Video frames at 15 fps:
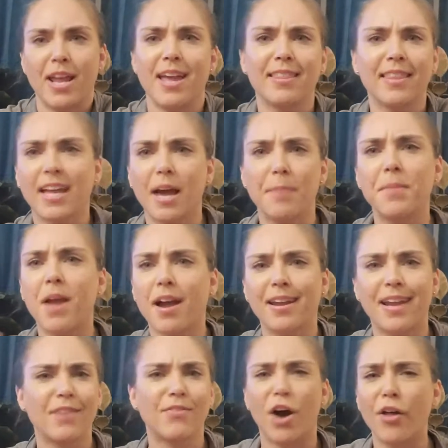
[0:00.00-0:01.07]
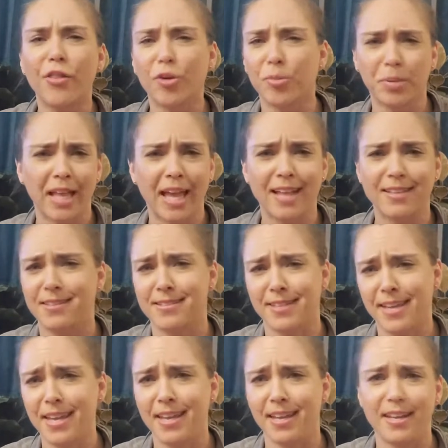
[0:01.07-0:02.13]
And like I'm not gonna have other plans as a
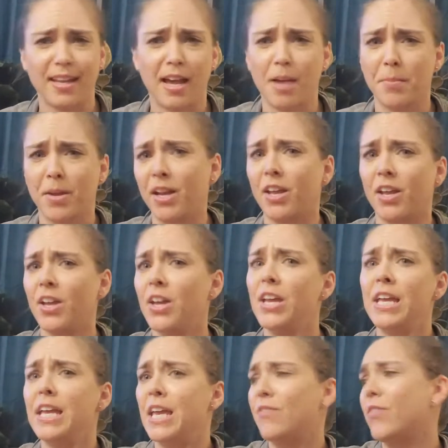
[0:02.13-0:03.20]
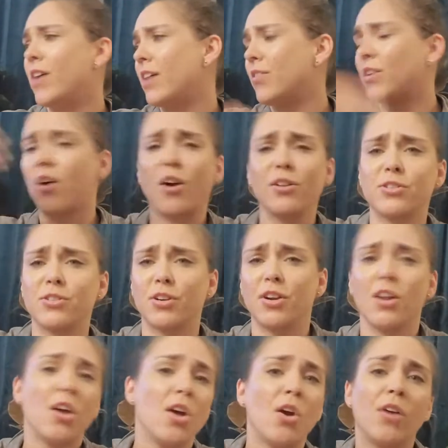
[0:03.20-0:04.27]
kid. If I have a concert,
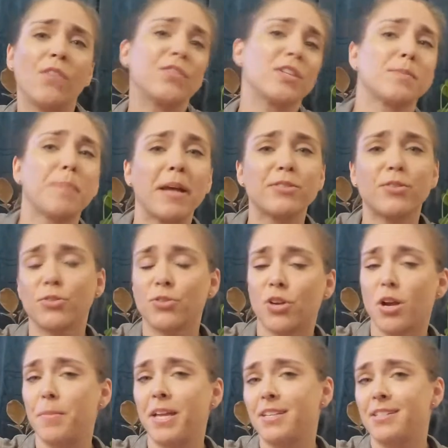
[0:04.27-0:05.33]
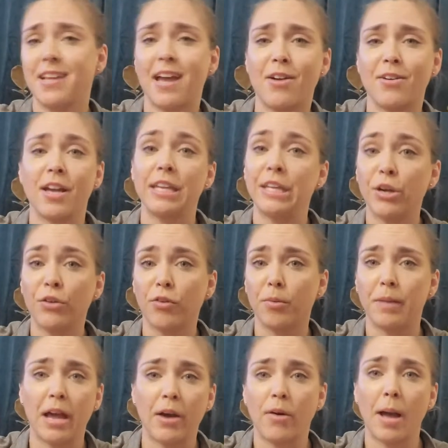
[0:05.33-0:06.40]
if the Spice Girls are coming into town a year from
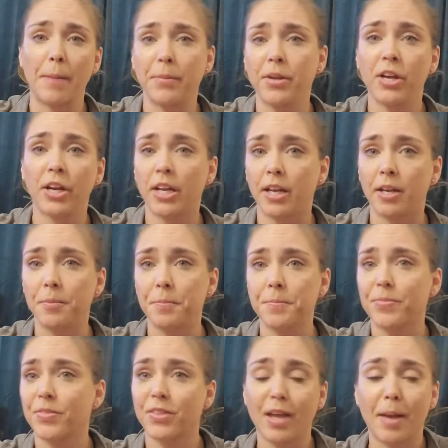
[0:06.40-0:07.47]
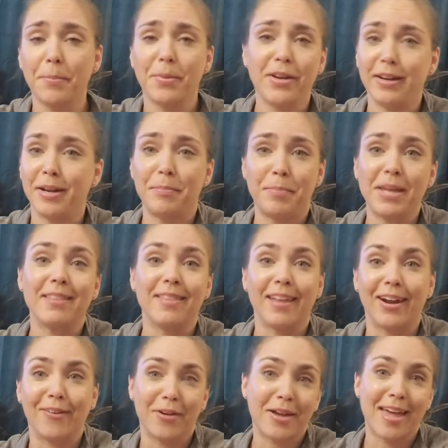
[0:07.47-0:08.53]
now, I'm gonna be
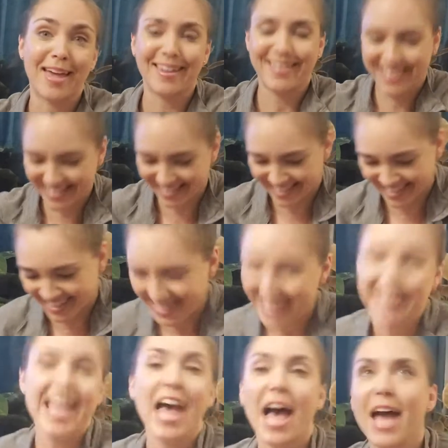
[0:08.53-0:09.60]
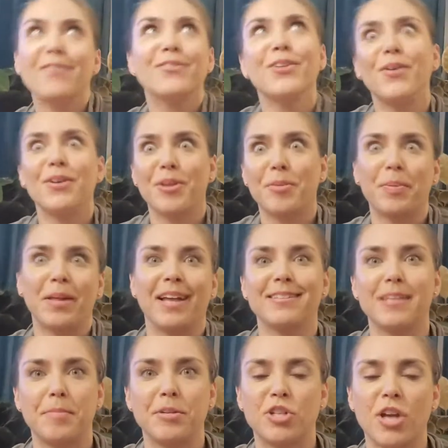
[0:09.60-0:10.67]
there, okay? Like I have no other
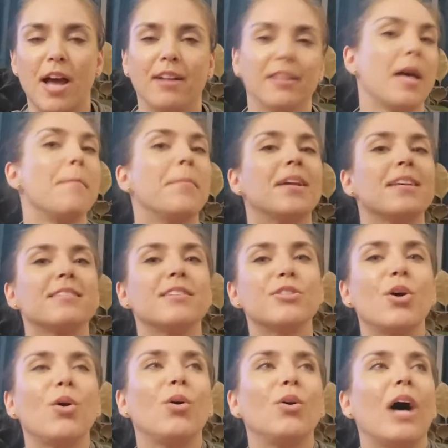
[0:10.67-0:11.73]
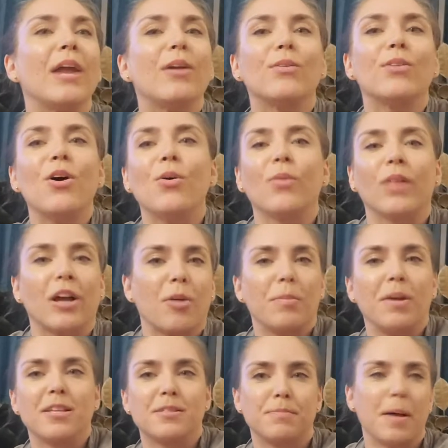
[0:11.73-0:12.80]
plans. I'm a child, but as an adult, I don't know. Like, am
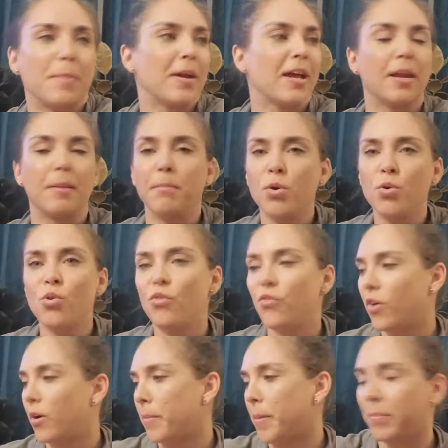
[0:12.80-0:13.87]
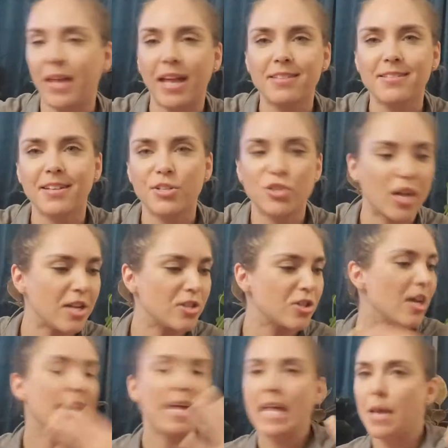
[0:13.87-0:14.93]
I gonna move? Are my plans gonna change?
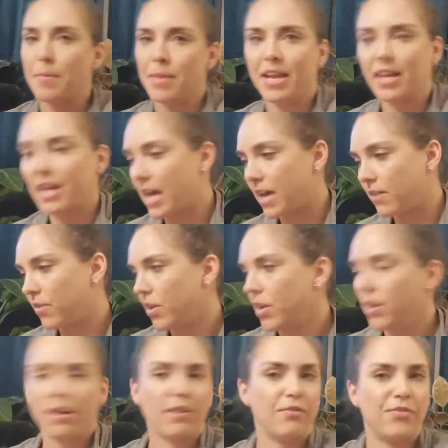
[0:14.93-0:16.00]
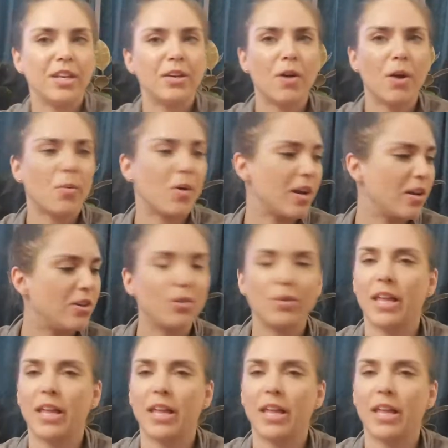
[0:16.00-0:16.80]
Am I gonna have a video I want to do?